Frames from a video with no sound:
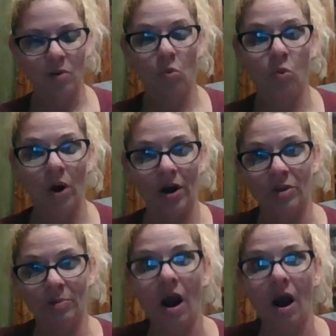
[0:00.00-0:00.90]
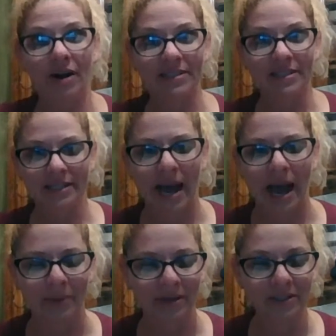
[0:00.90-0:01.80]
where the progress has
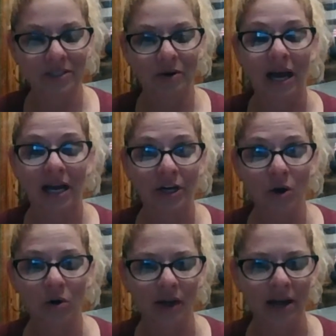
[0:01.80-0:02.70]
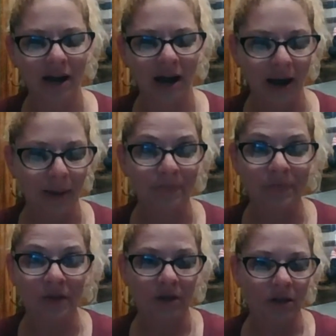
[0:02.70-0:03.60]
happened. So I know that
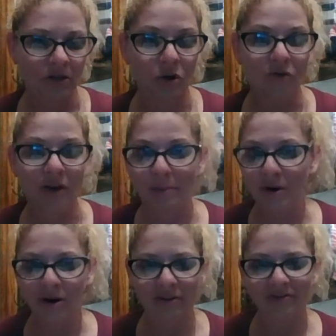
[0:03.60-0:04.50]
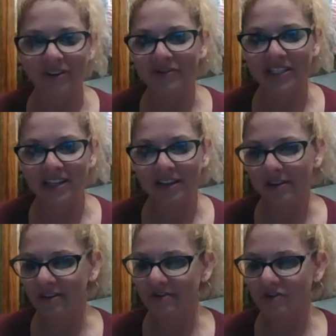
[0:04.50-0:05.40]
come November
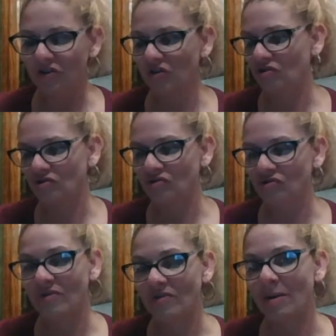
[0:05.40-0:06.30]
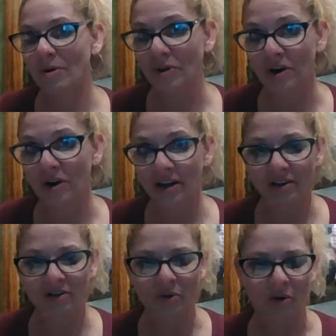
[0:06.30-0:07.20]
15th to November
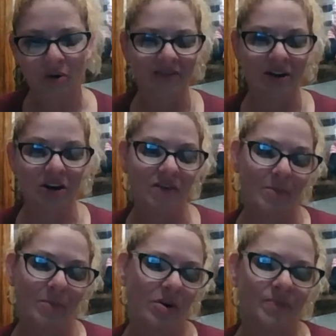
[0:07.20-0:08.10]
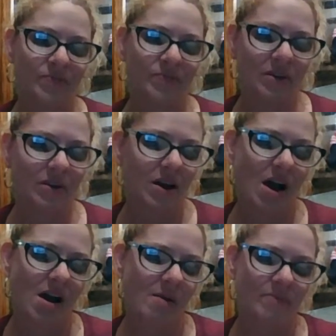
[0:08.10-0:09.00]
30th, or even November
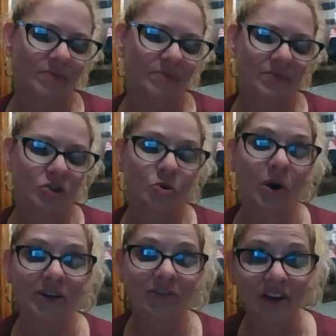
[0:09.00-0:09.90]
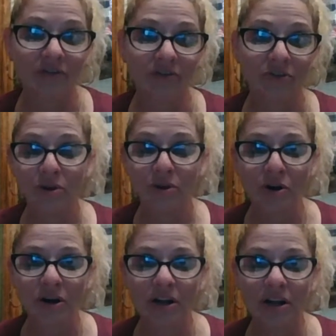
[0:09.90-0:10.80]
um, 25th through the
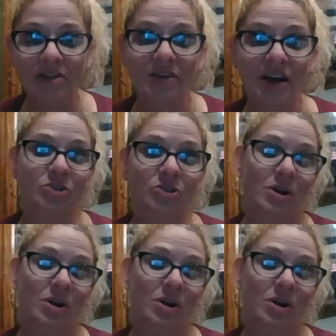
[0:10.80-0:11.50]
30th, that's when